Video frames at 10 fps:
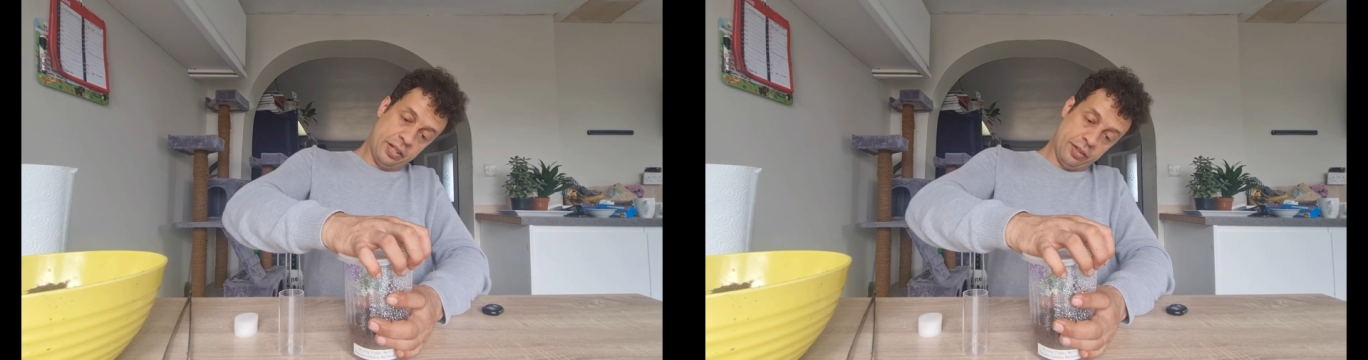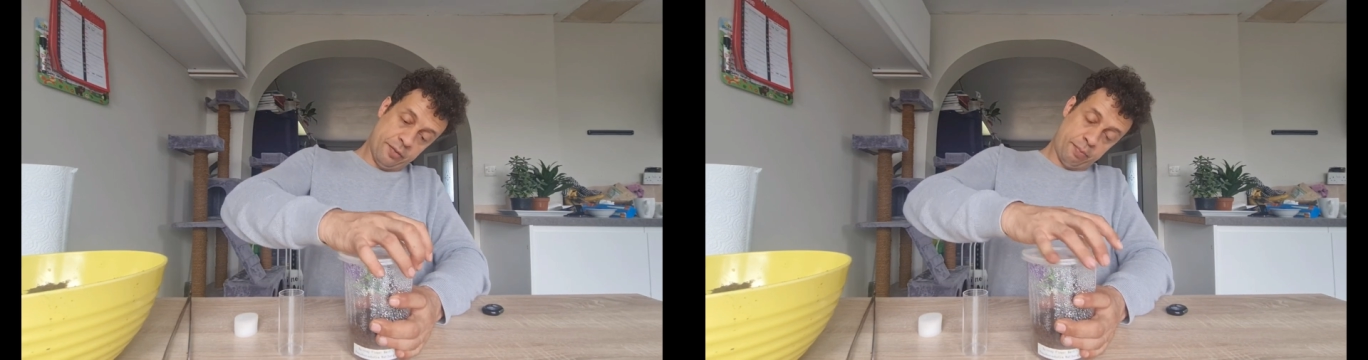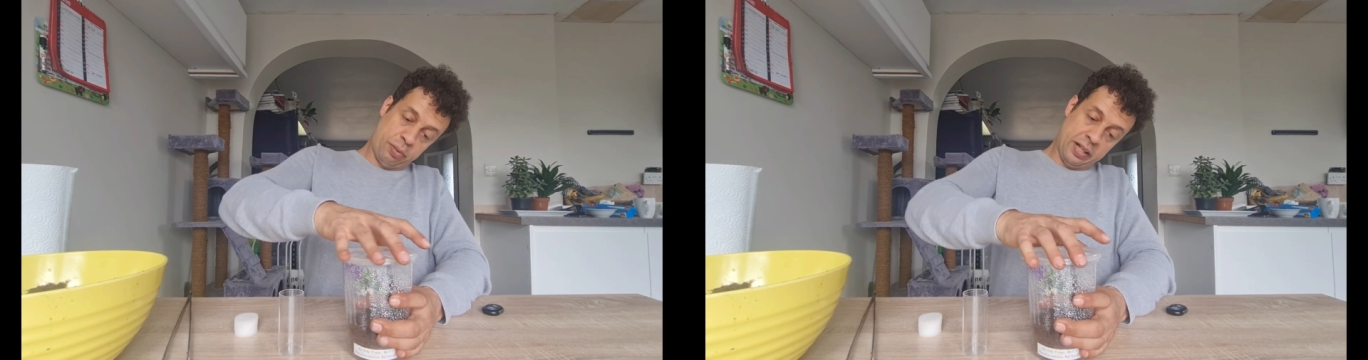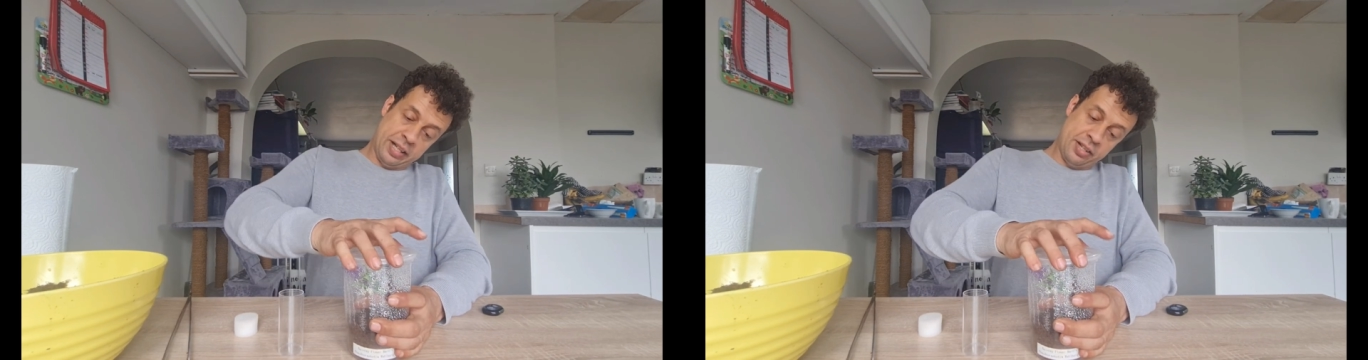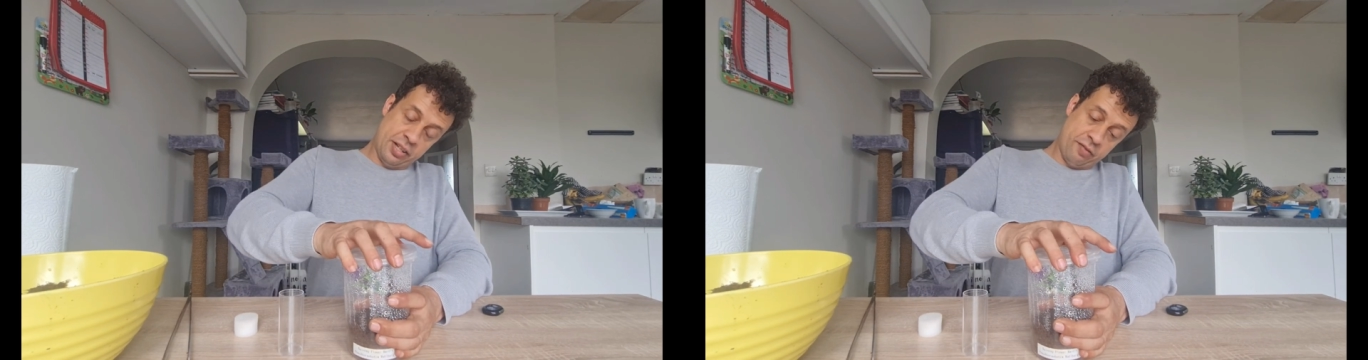there's
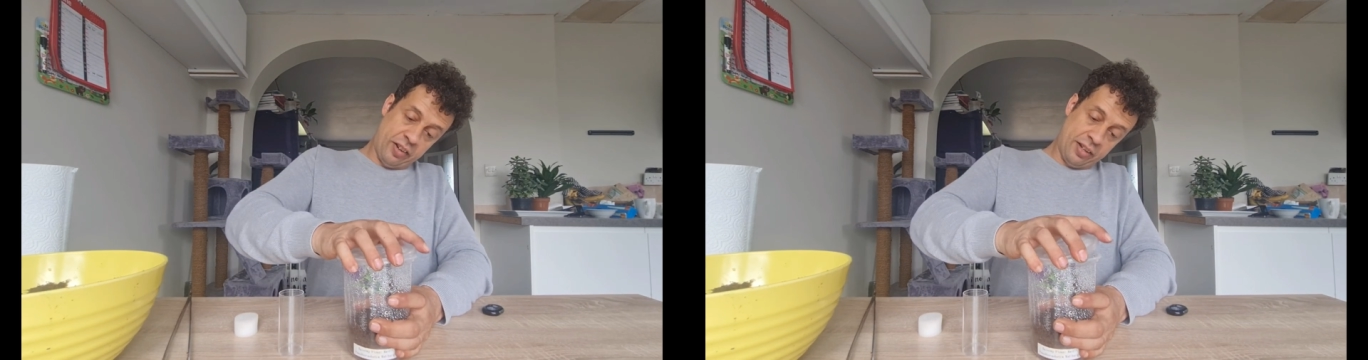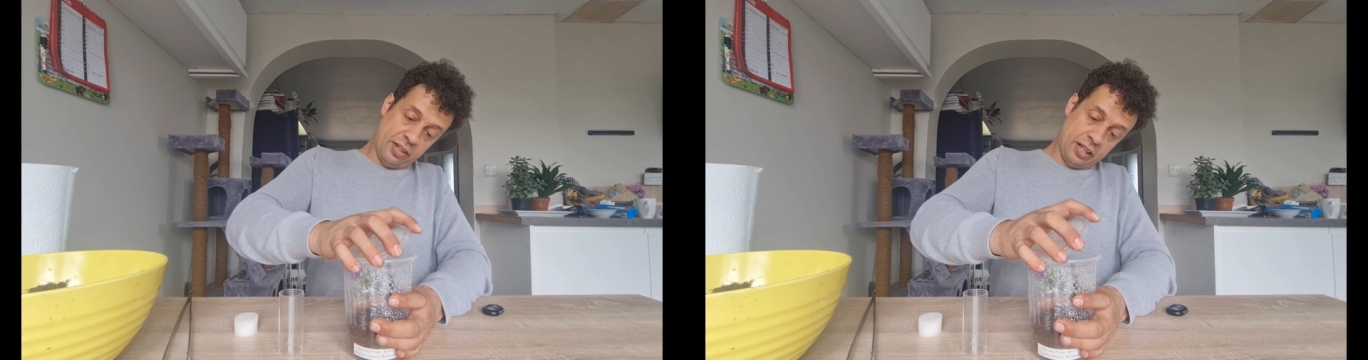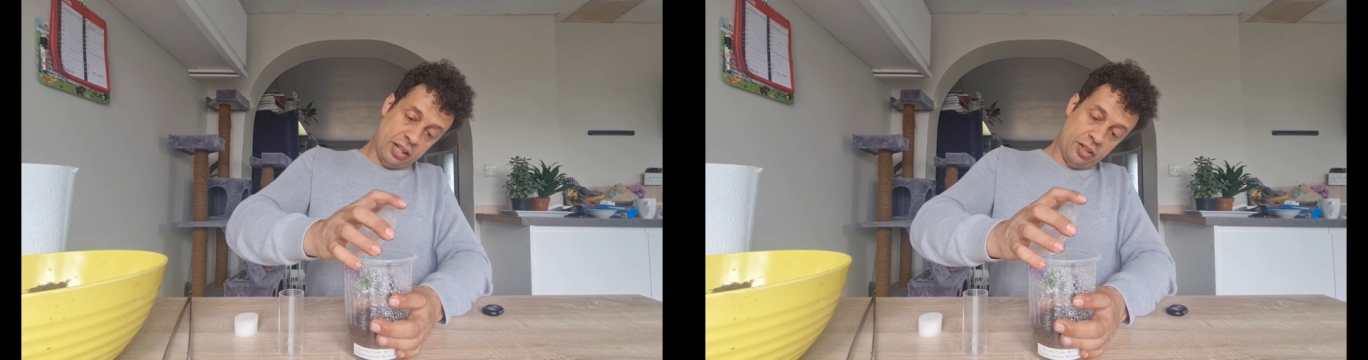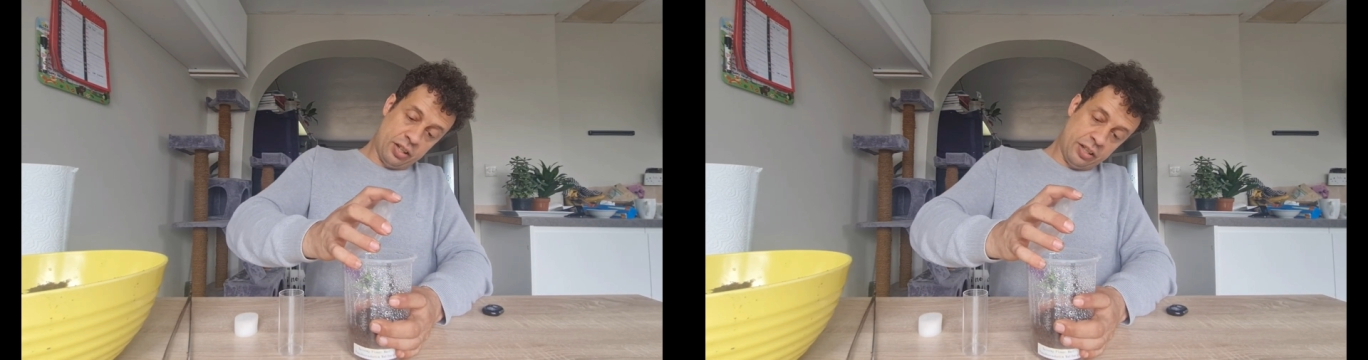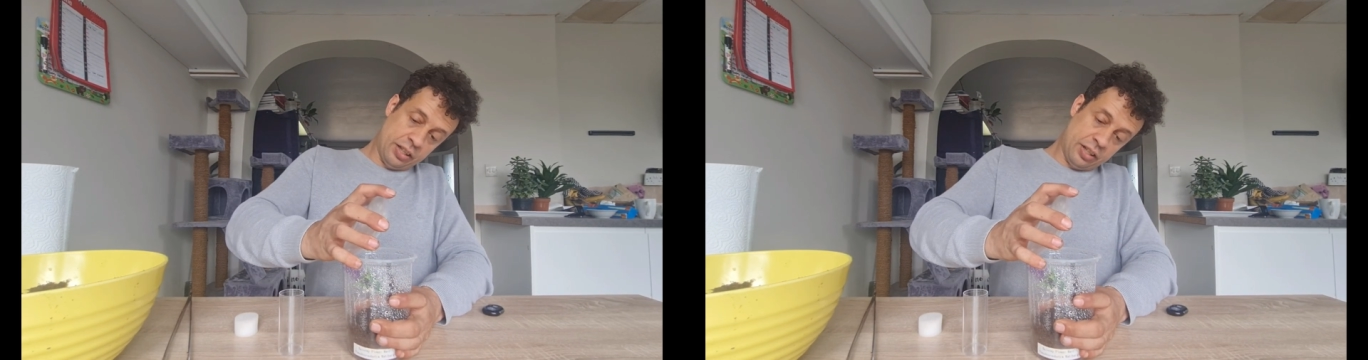plenty of ventilation
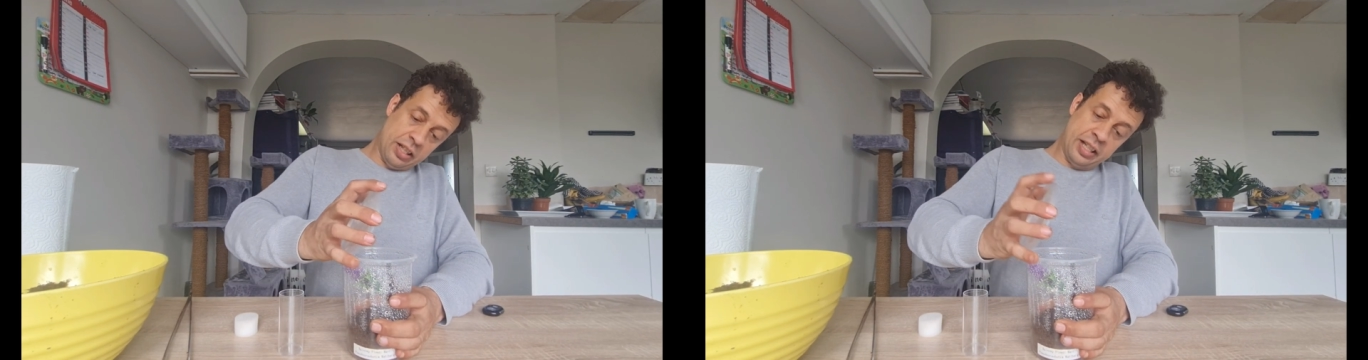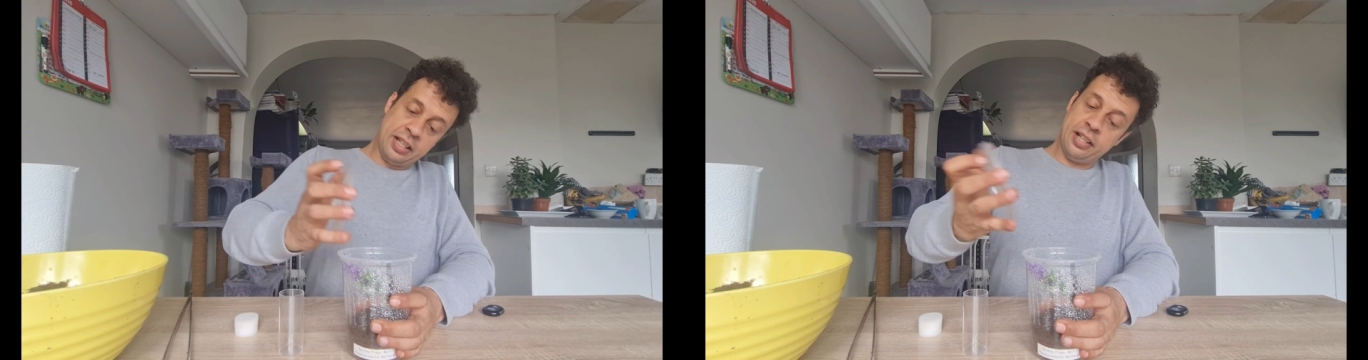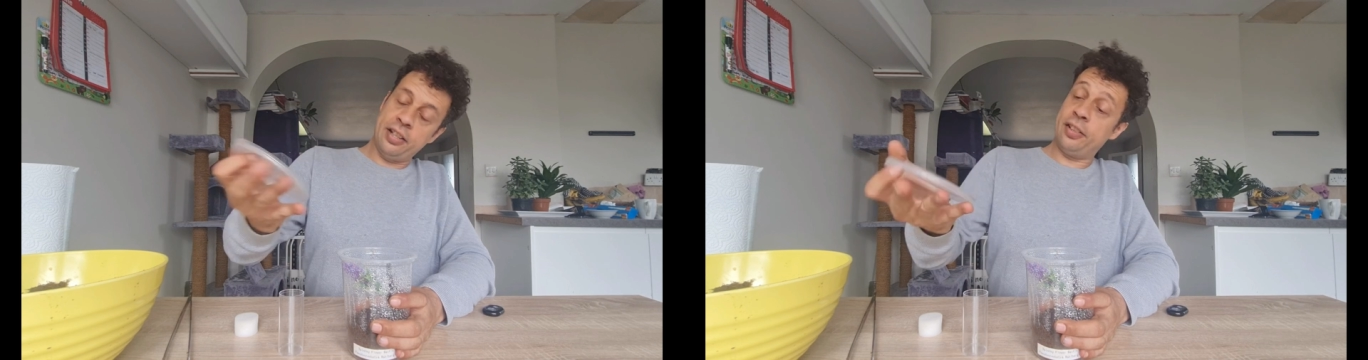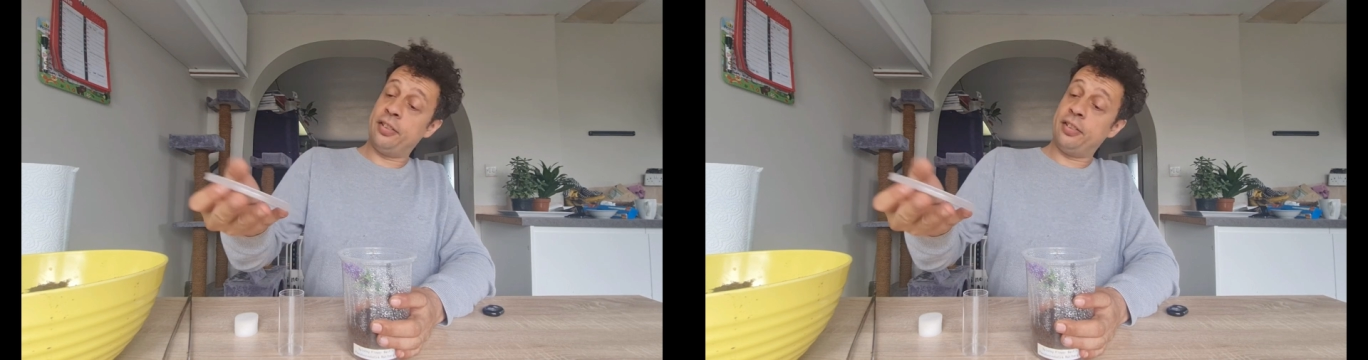in this lid.